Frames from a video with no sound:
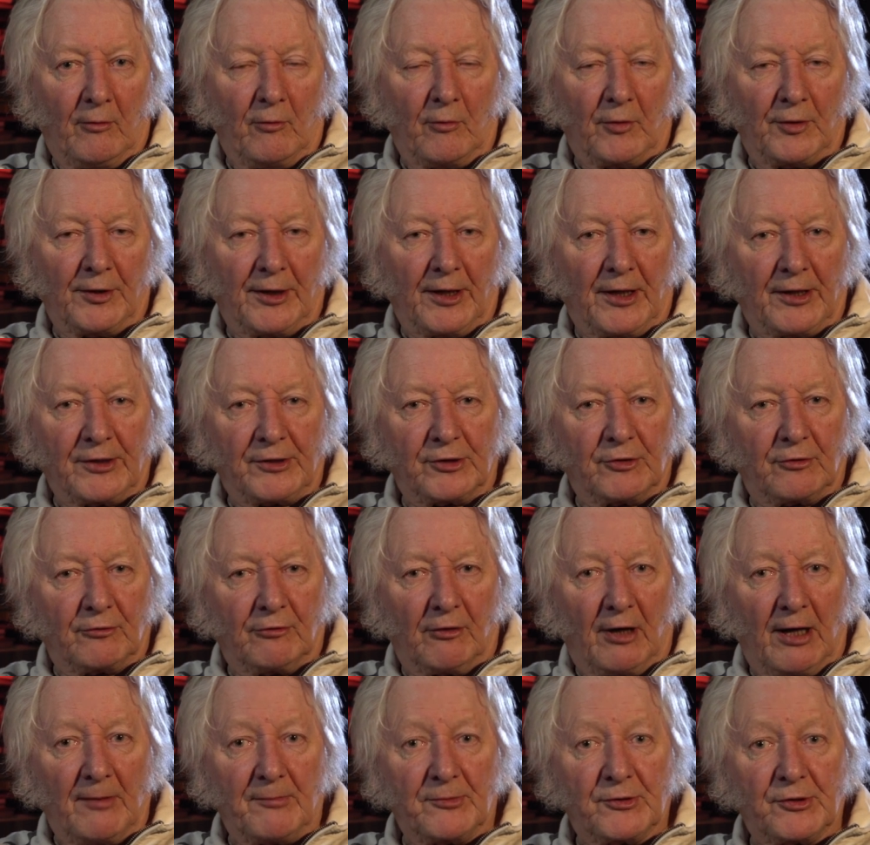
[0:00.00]
organised
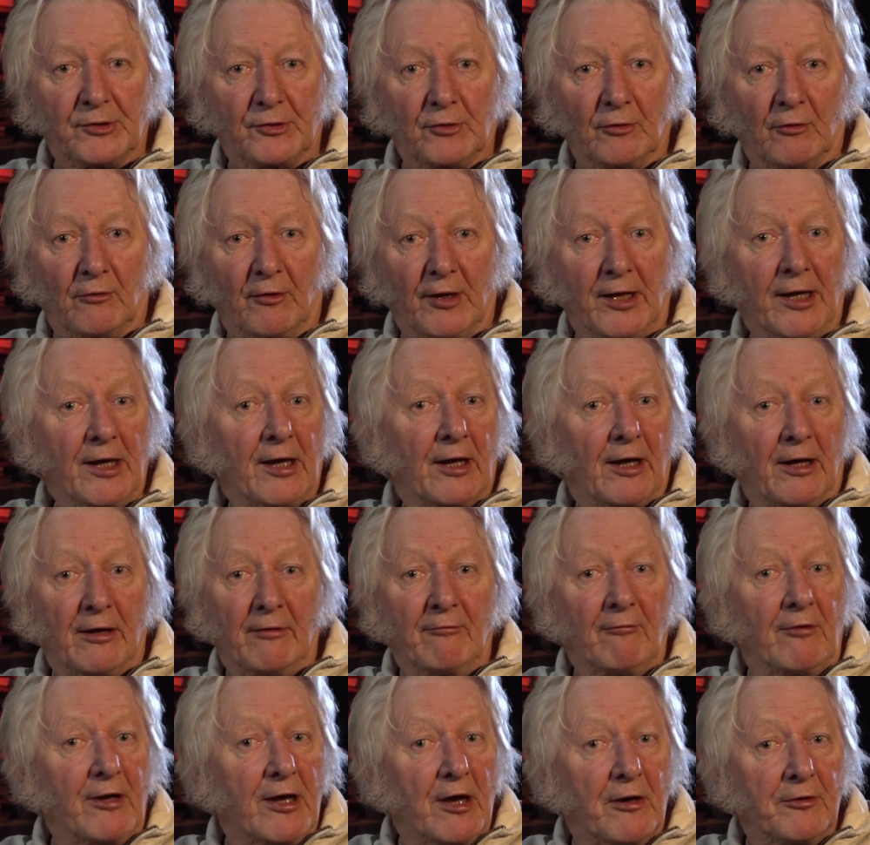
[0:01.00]
crime story
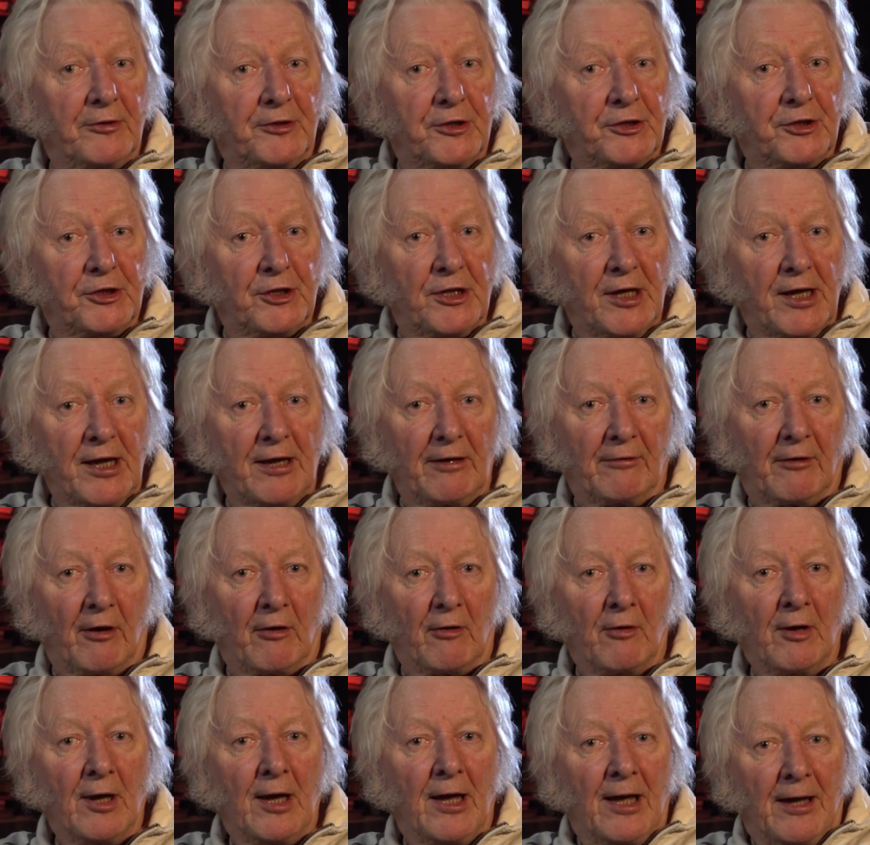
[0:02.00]
in Rio de
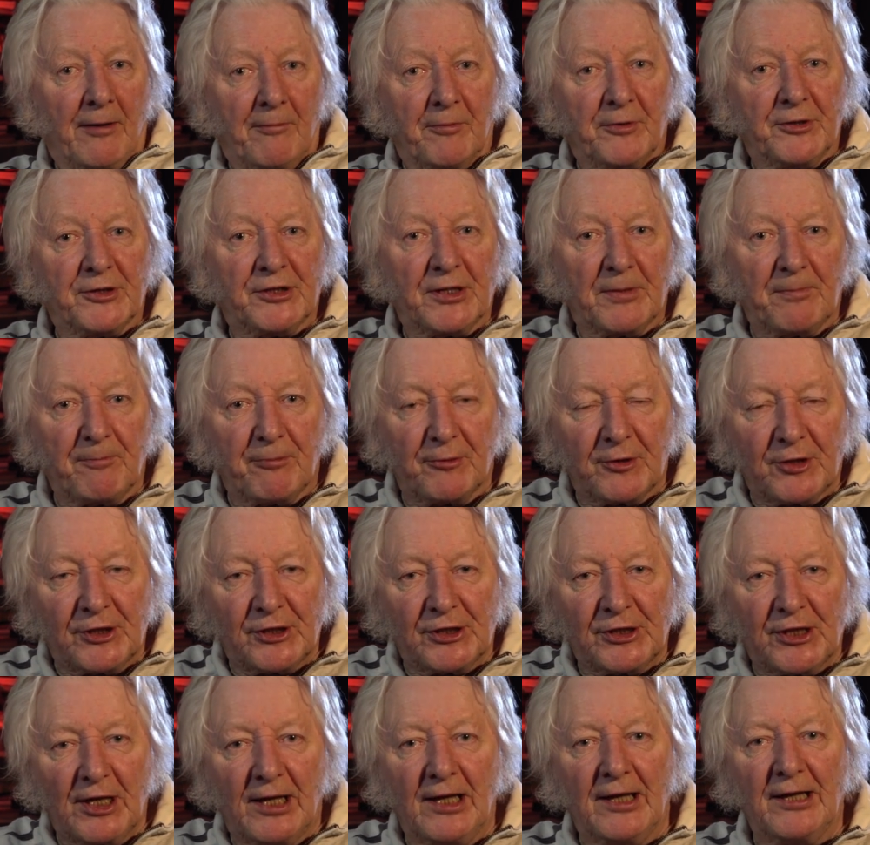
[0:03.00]
Janeiro. It was the
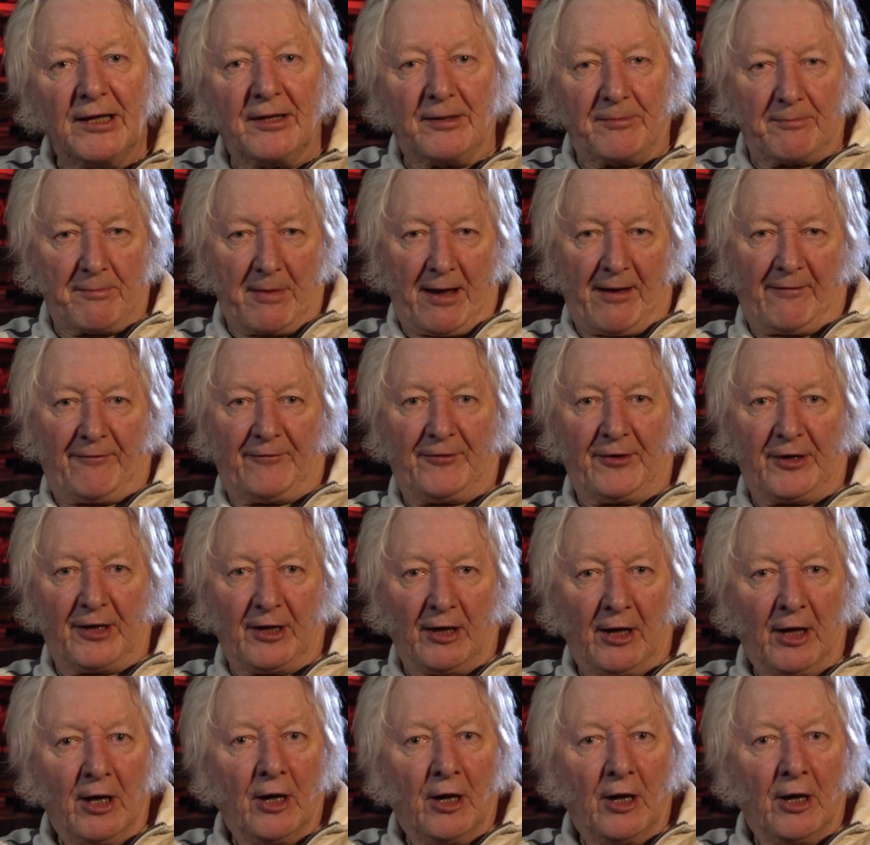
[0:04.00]
Brazilian mafia